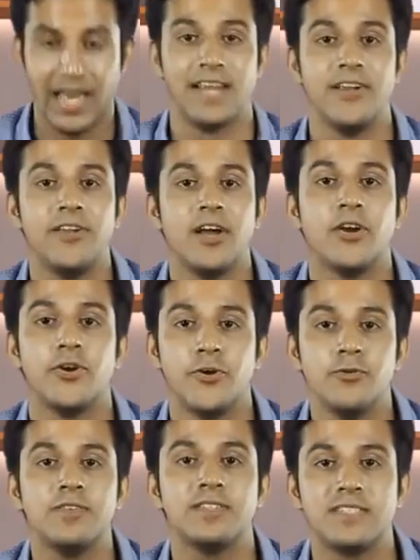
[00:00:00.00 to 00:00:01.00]
and
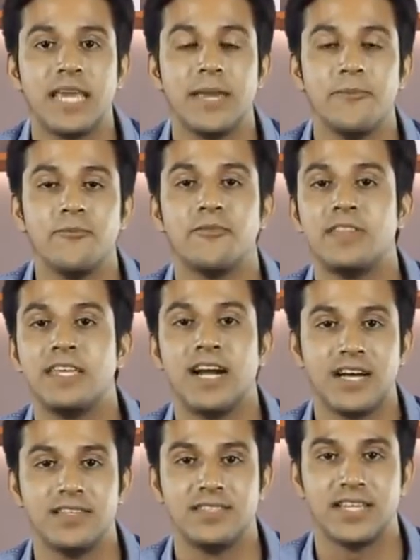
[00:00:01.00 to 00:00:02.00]
do the same with the
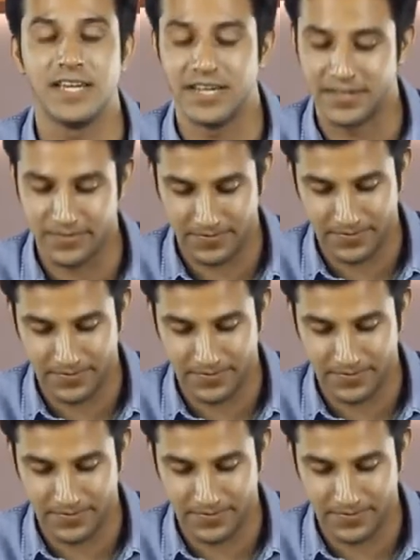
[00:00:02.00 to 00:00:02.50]
other side.